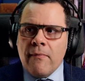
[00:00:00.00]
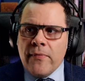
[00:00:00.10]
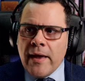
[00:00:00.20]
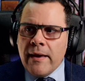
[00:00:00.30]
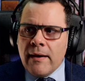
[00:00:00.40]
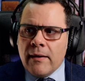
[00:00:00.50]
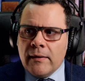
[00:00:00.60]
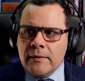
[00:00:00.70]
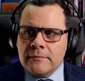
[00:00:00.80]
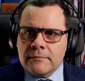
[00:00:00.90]
And
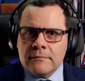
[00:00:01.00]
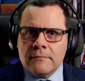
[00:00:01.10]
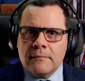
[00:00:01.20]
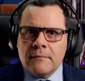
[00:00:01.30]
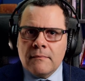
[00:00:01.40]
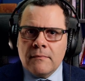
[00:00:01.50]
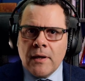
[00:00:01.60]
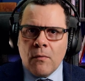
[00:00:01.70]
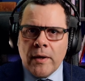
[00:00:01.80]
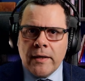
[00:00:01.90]
they're
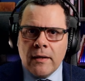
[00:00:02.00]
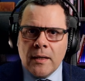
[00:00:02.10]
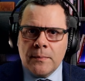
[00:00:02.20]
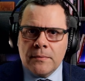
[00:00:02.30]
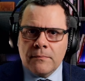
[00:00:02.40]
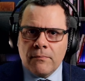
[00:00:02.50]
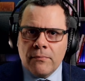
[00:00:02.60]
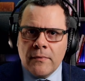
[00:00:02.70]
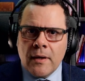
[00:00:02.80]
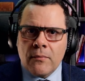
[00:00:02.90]
waking up.
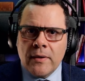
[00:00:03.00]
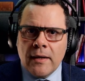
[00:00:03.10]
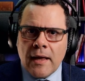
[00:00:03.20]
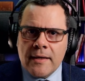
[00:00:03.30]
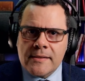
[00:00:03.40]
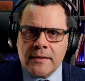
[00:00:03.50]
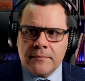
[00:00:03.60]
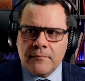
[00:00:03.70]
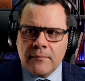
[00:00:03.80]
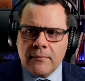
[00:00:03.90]
They're
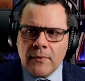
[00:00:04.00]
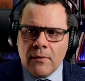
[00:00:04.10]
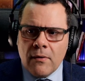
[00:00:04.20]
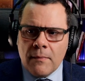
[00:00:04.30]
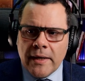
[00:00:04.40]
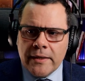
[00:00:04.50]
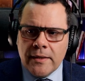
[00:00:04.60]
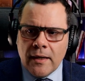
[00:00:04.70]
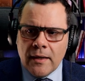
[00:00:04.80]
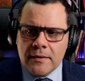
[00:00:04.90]
realizing, oh my
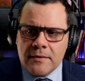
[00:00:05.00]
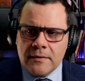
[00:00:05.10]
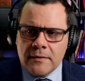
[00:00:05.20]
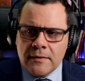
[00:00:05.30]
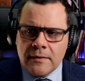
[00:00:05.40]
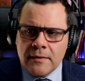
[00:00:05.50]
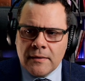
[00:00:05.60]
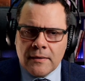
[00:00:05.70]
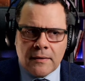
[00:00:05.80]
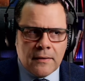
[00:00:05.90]
God.
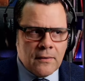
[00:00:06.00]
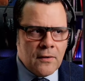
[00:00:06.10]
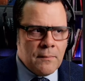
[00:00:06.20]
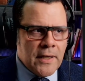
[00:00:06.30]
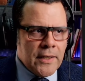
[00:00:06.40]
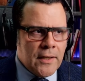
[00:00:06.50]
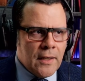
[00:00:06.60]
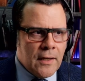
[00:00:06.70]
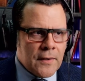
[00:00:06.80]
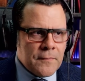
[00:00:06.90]

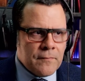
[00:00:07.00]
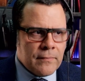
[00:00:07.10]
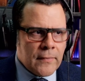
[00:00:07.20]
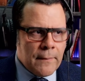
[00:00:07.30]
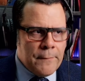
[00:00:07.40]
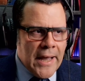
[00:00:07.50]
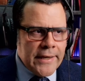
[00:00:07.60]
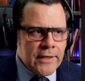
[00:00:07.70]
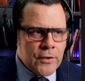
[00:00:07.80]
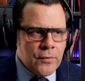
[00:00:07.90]

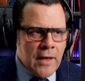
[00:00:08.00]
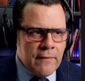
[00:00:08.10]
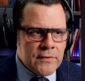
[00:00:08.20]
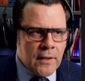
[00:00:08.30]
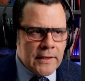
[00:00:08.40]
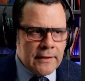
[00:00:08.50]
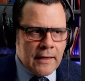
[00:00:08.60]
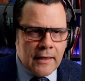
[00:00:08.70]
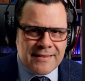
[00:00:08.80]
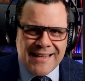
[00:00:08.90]
Biden could have done
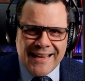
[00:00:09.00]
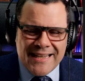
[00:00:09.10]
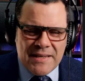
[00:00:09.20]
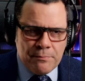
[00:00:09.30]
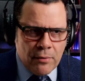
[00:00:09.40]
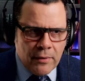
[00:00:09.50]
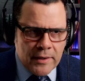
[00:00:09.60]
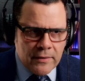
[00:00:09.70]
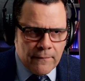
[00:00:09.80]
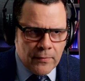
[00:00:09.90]
it at any
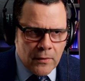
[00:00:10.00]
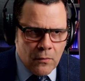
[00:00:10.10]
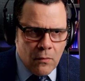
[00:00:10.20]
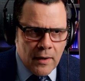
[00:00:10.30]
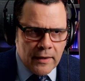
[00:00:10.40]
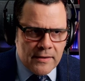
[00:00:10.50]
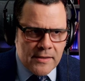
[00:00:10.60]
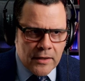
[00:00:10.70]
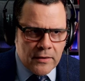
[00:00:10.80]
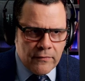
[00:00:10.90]
point. One
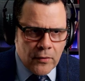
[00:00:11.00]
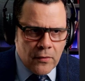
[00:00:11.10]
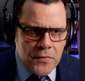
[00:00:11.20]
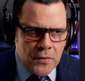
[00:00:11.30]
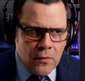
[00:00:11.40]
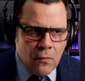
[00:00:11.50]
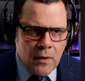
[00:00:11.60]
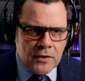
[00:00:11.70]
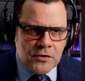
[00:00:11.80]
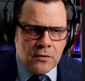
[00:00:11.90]
executive order,
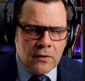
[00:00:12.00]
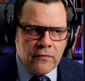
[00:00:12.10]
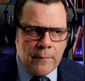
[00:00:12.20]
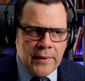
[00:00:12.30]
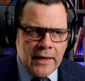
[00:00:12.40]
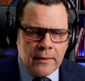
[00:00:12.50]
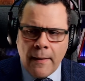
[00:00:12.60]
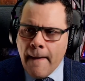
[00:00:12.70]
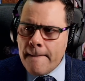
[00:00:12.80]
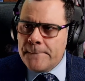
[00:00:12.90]
one stroke of a
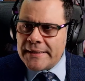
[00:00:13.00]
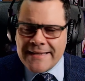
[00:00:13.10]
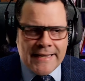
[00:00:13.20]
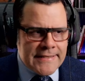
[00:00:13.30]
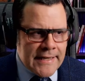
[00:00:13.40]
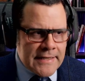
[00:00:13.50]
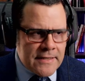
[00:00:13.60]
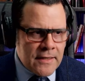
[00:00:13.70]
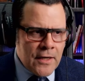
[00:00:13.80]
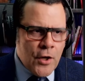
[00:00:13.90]
pen. But he
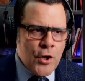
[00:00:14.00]
didn't.